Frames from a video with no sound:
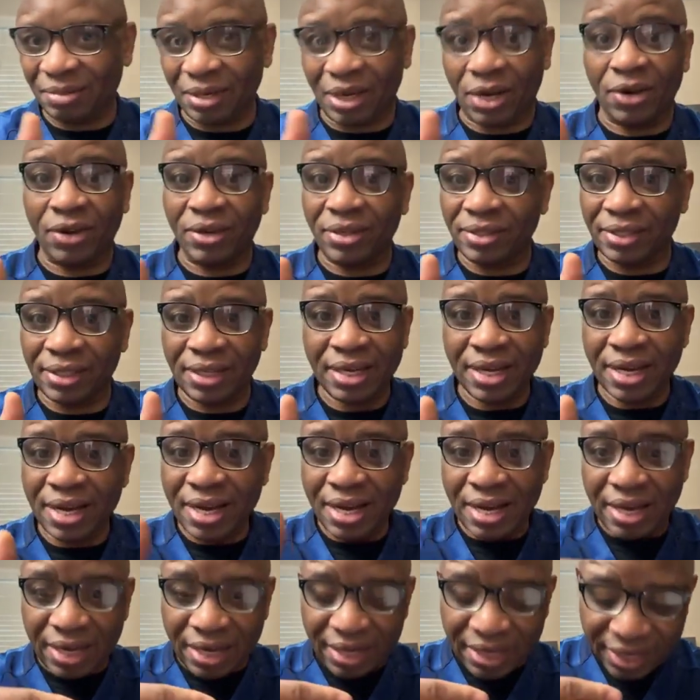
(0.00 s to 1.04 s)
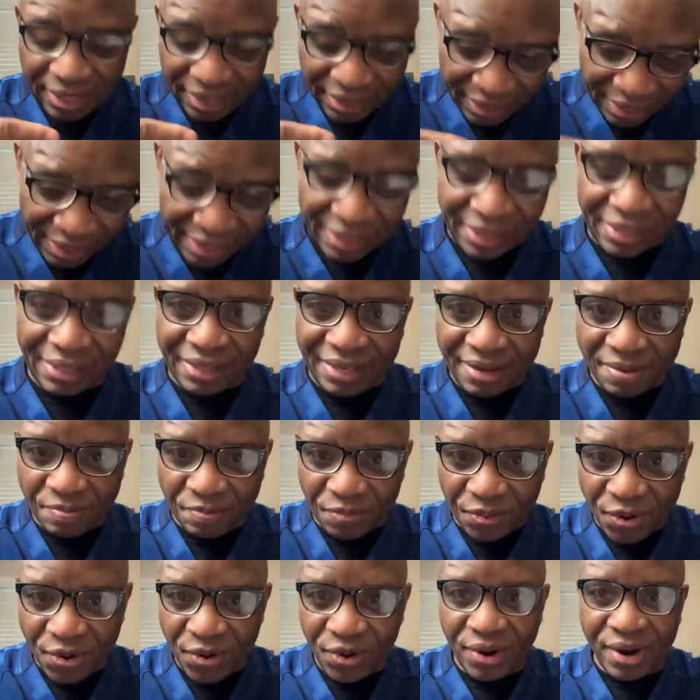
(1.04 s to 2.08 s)
Because this is a
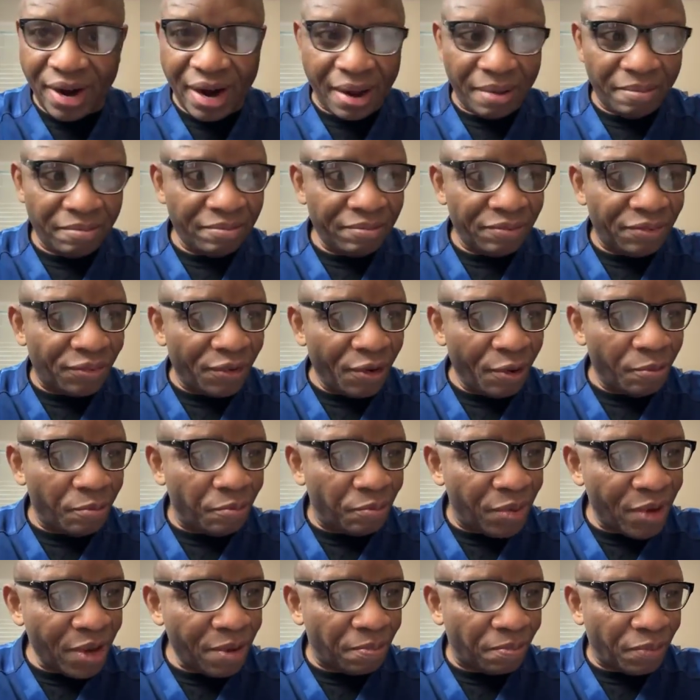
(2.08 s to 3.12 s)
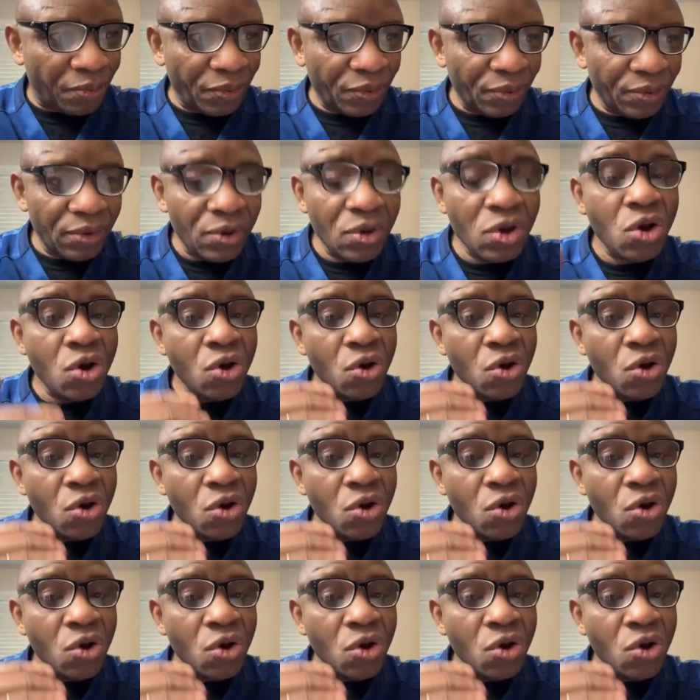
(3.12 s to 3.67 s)
program for people